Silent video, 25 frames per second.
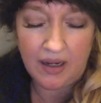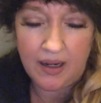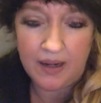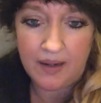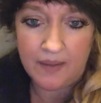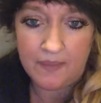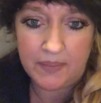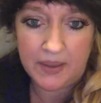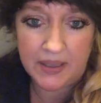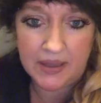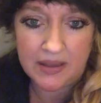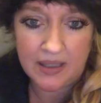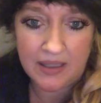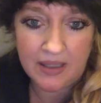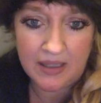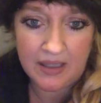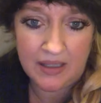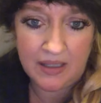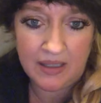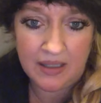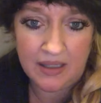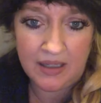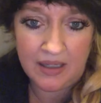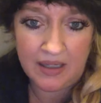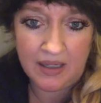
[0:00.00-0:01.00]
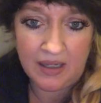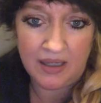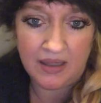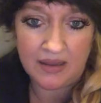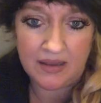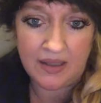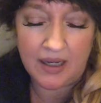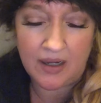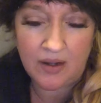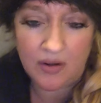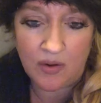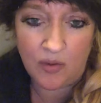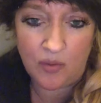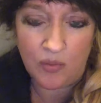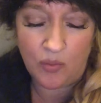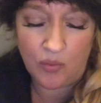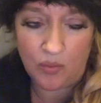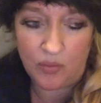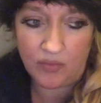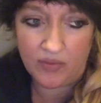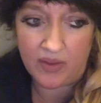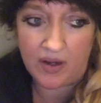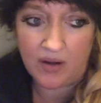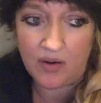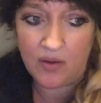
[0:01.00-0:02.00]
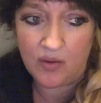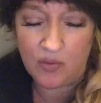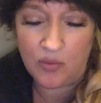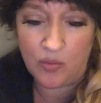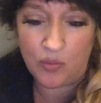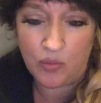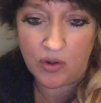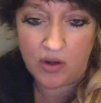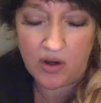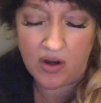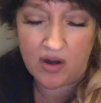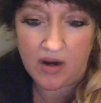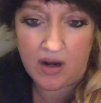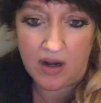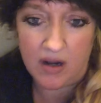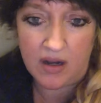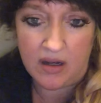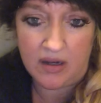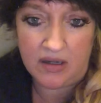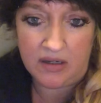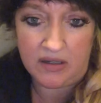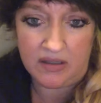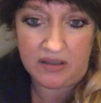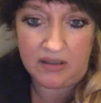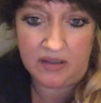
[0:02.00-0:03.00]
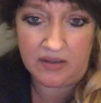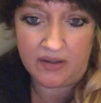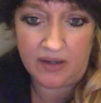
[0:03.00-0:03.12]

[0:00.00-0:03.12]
But then they don't work on